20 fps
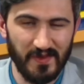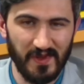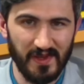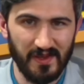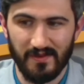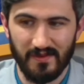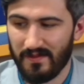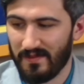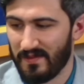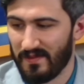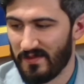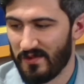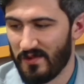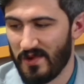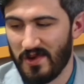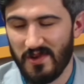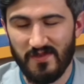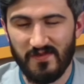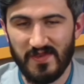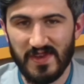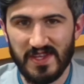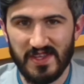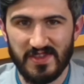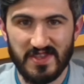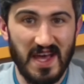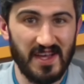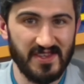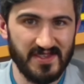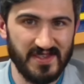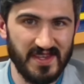like
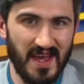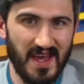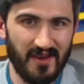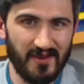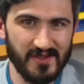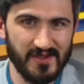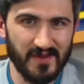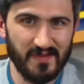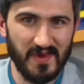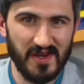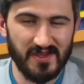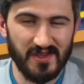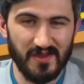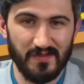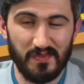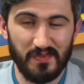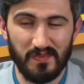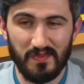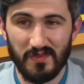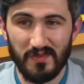$350,000 compared to the,